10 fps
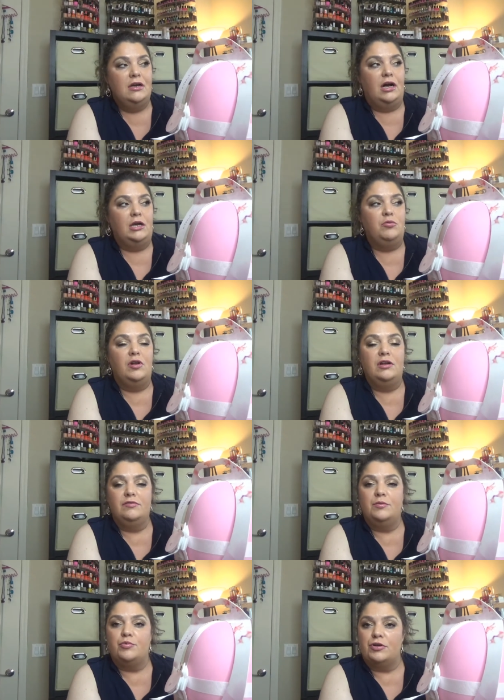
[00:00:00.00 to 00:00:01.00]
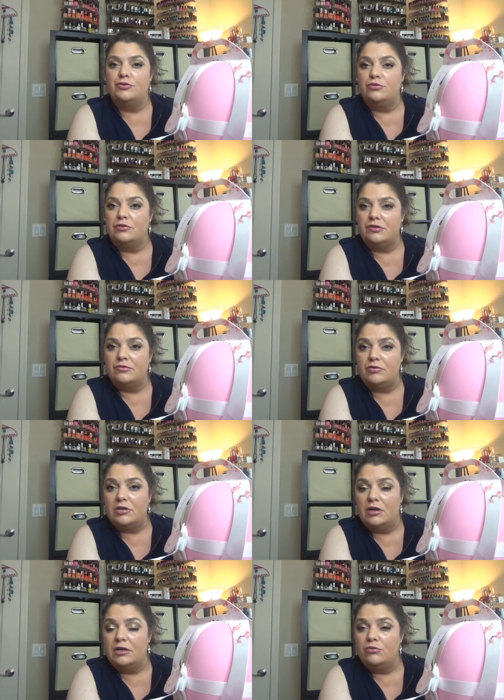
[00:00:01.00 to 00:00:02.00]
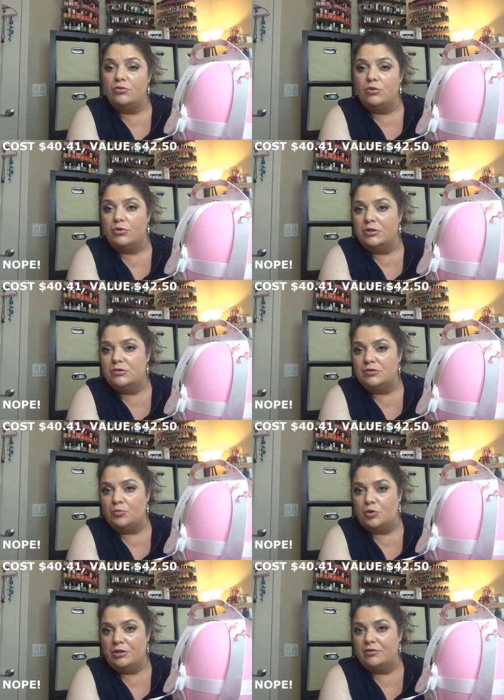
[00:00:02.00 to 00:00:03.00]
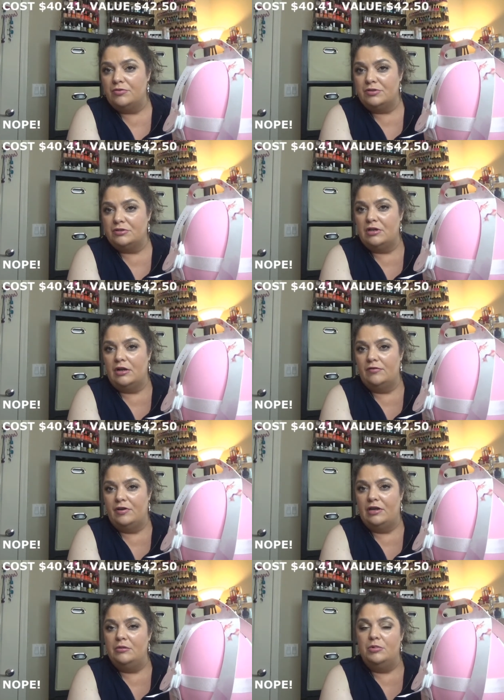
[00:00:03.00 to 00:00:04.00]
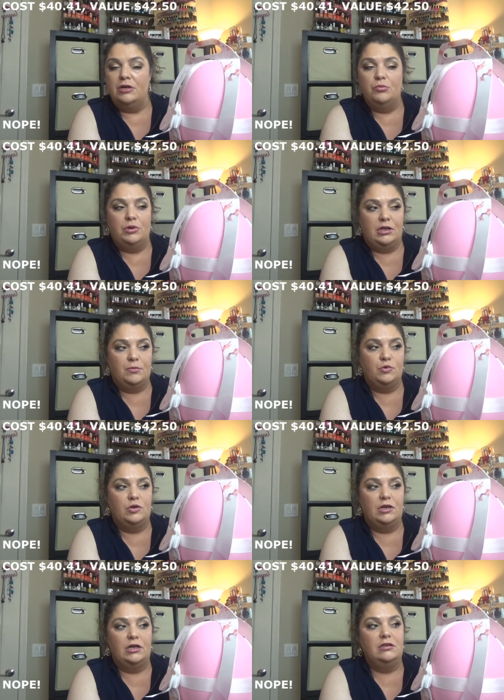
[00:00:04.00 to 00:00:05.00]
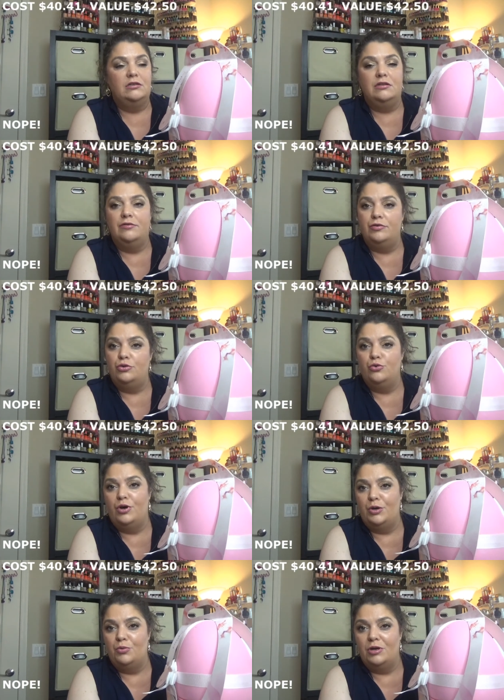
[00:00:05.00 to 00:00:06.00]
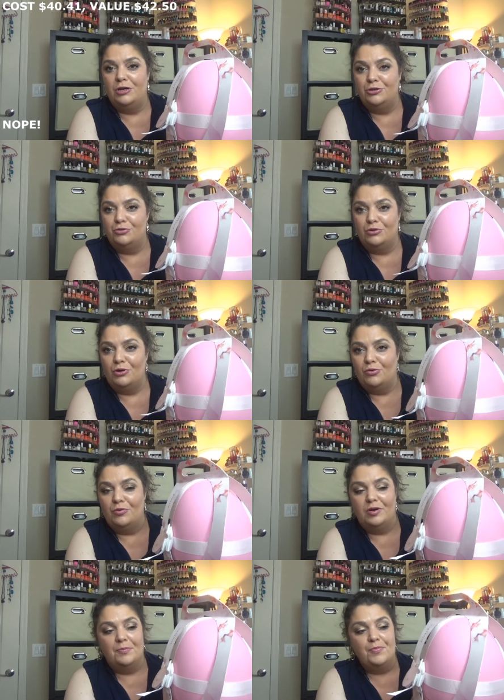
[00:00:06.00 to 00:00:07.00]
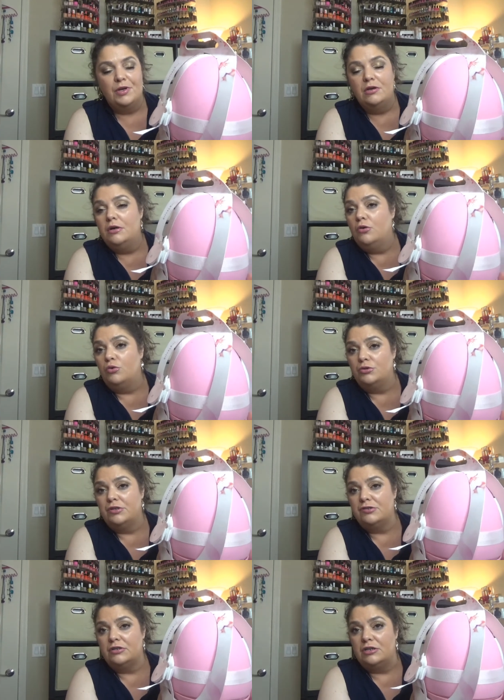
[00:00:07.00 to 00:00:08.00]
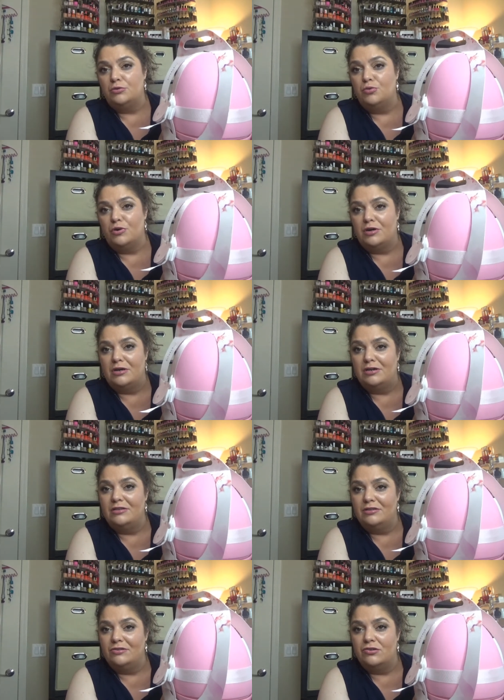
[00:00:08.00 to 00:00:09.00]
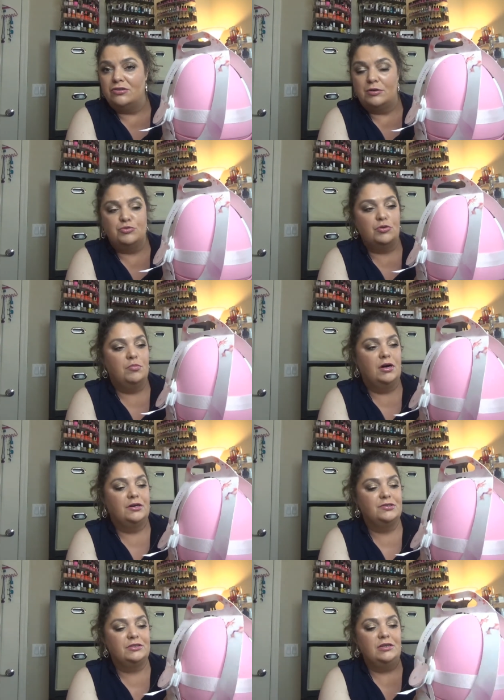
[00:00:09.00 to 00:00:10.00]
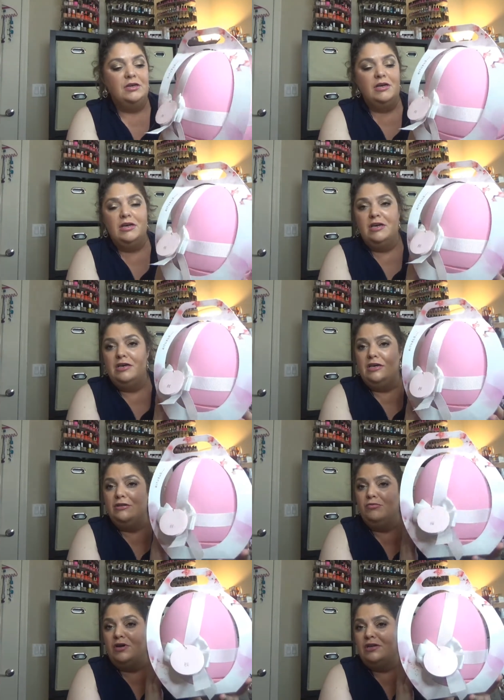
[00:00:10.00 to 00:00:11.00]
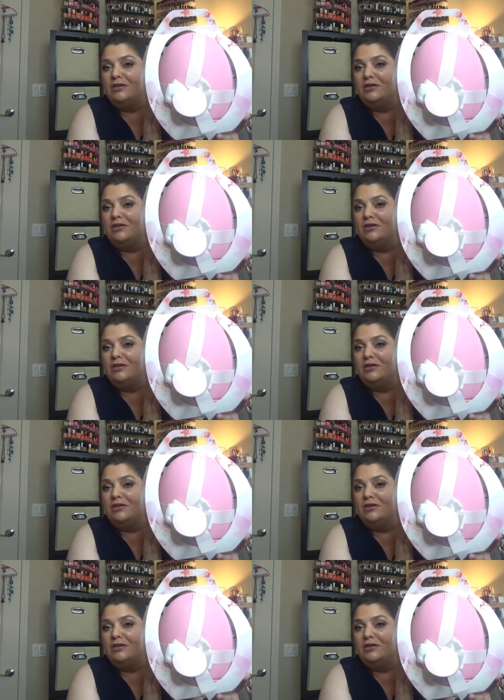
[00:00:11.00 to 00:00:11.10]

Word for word: I will leave the price on the screen. I don't know at this point if it's still available. When I'm gonna edit the video, I will let you know on the screen or uh, in the description box. Anyway,